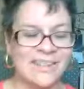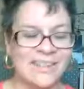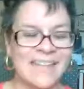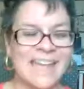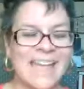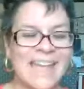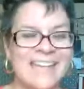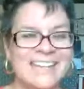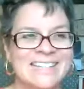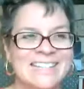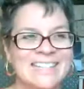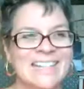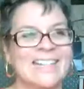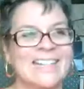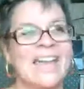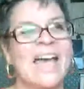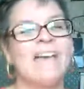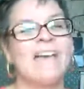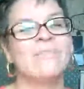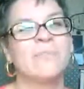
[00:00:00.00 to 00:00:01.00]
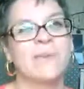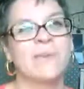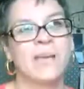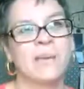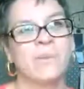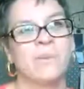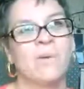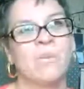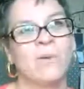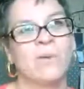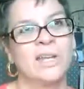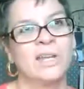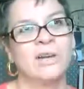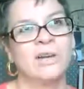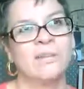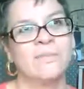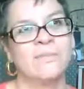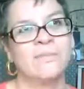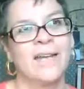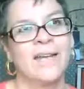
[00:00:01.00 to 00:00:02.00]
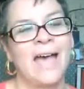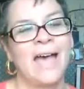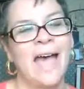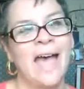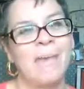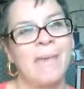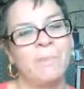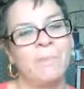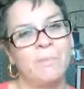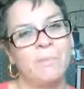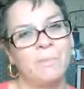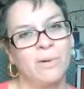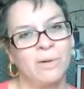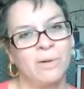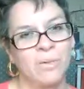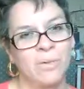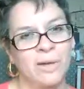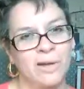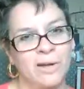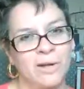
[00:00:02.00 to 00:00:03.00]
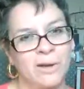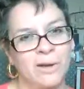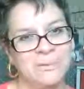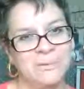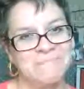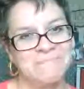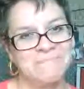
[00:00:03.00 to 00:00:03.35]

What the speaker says: And he's like, I've become a widow. I'm a book widow.